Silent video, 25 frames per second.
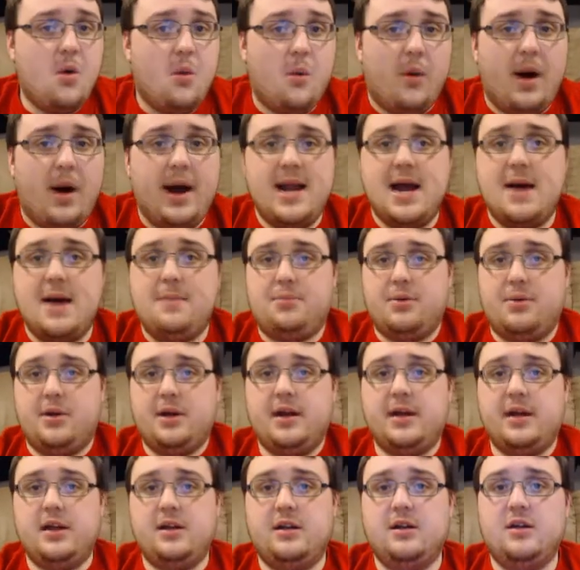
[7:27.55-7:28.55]
Why not
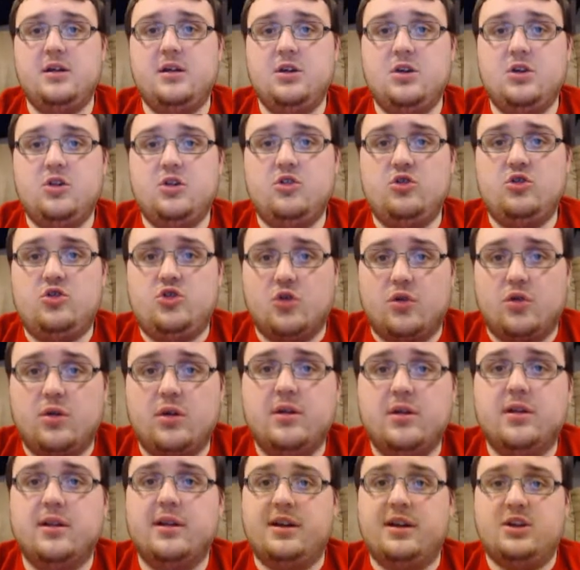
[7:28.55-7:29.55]
bring in
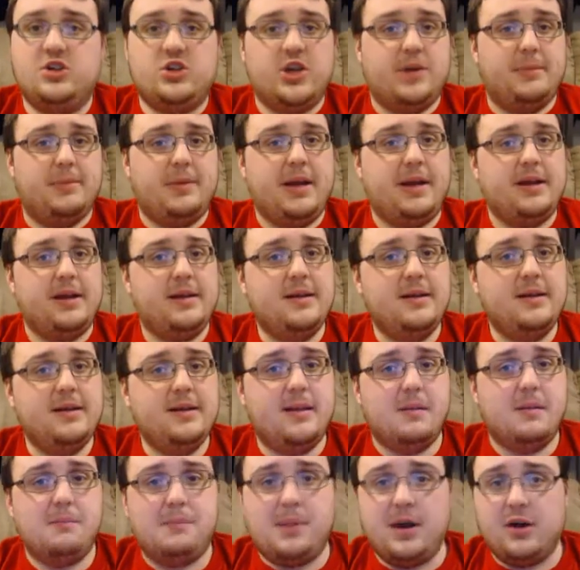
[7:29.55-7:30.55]
Jordan Lynch? I mean,
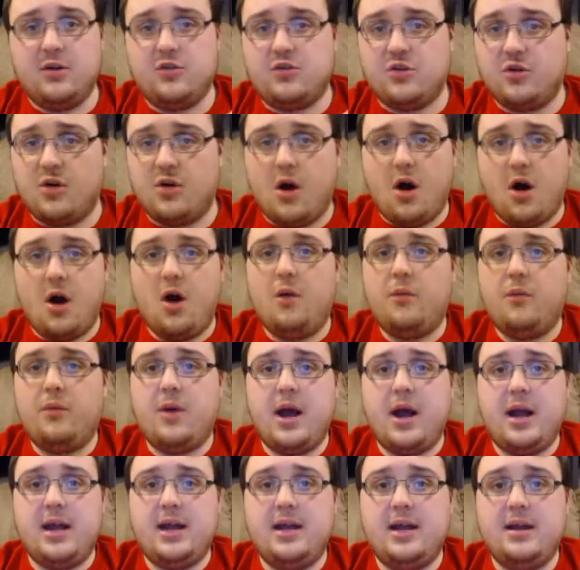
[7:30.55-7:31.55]
the Bears are
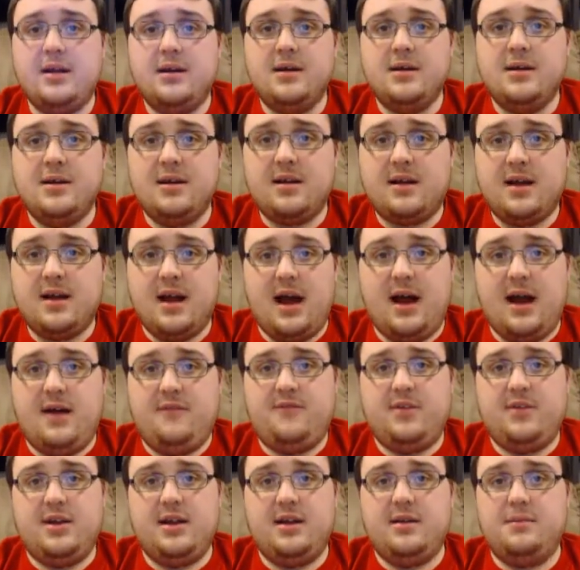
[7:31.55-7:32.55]
already
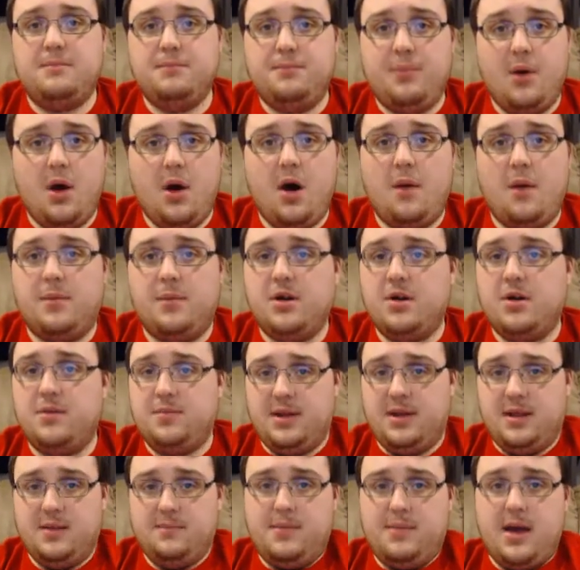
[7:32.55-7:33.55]
confident in Palmer
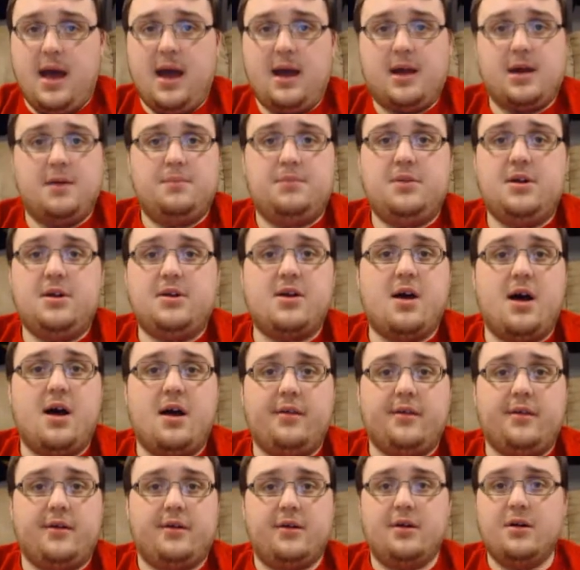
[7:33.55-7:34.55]
to be the backup to
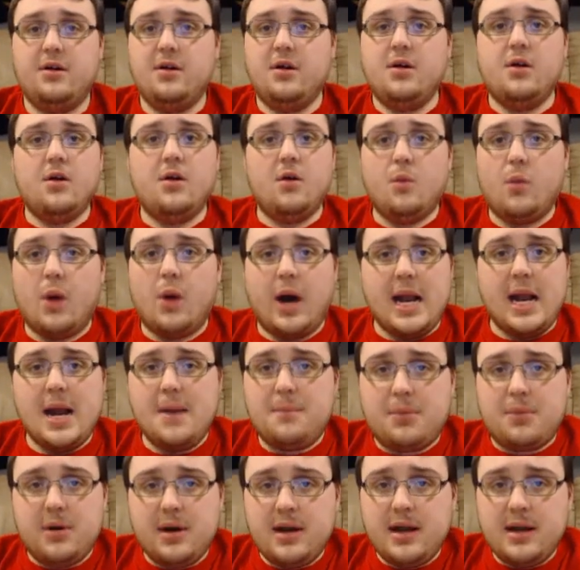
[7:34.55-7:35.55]
Cutler. Why
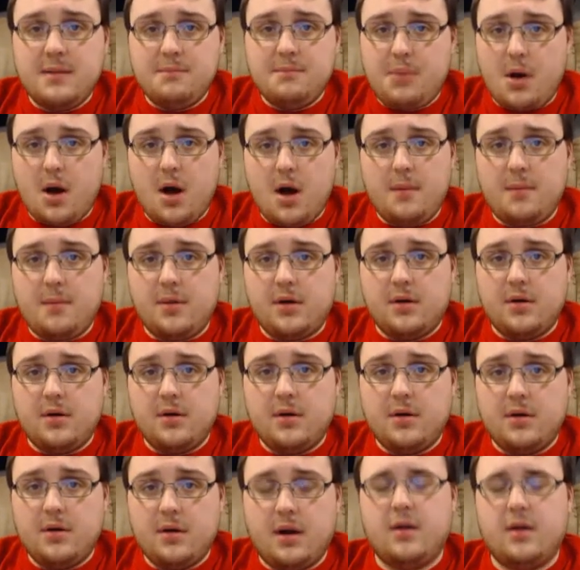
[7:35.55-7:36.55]
not bring in Palmer?
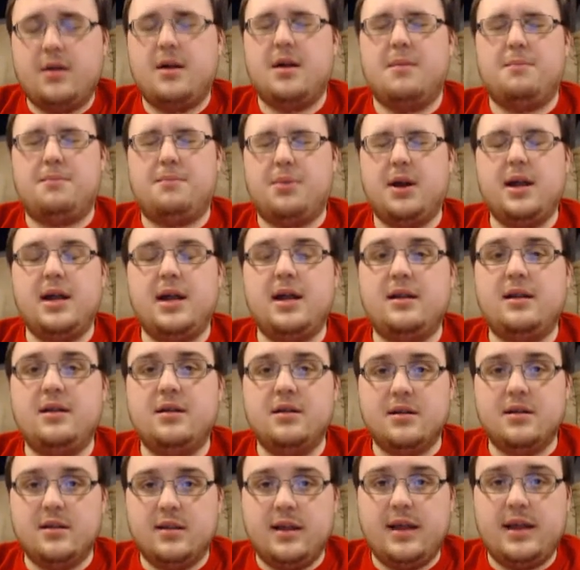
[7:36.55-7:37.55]
Or bring
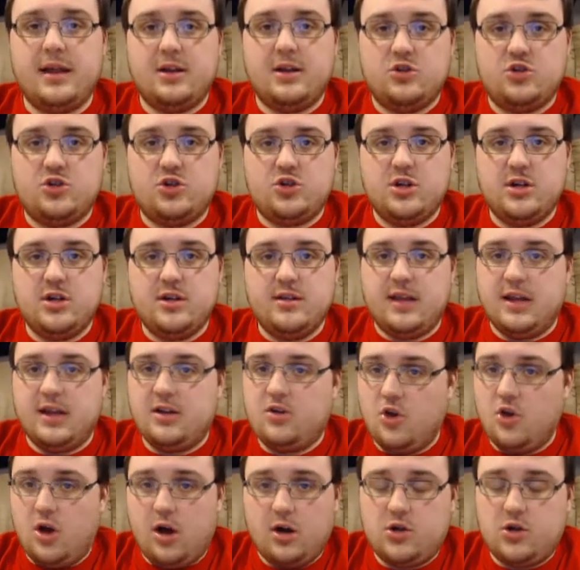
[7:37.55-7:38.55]
in Lynch?
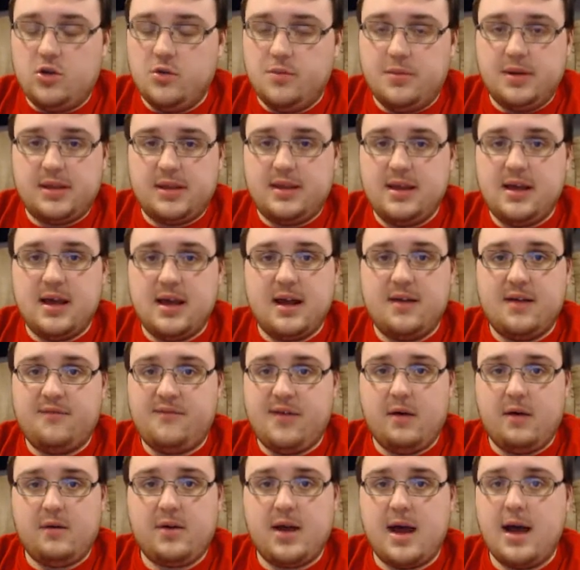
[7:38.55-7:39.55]
They talked to him at the
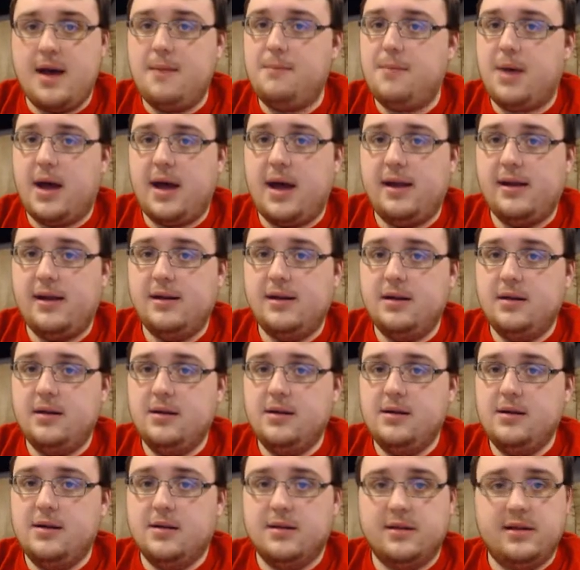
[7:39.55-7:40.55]
NFL Combine.
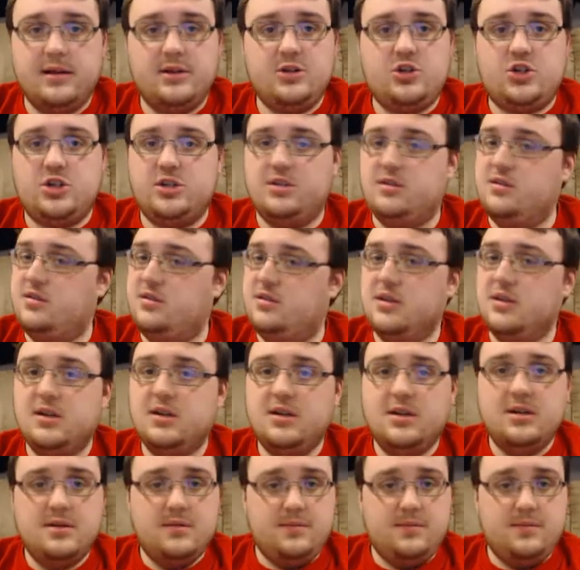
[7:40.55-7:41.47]
Lynch is